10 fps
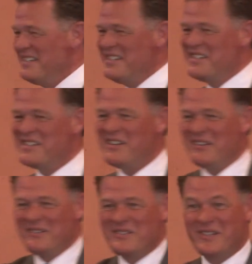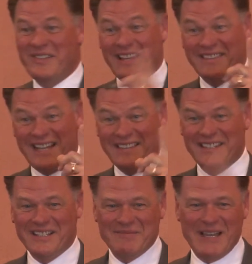So I
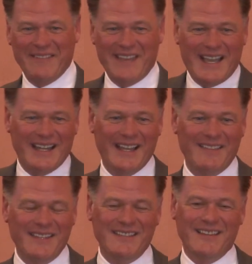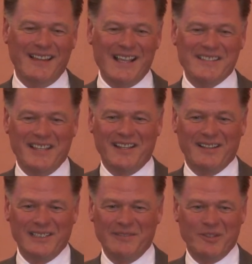think about that. And then the last thing
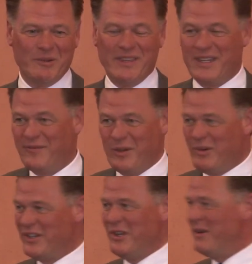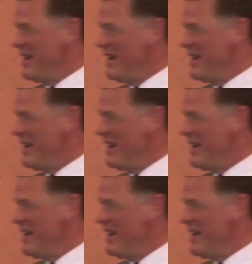I'll leave you with, and if you want Q&A,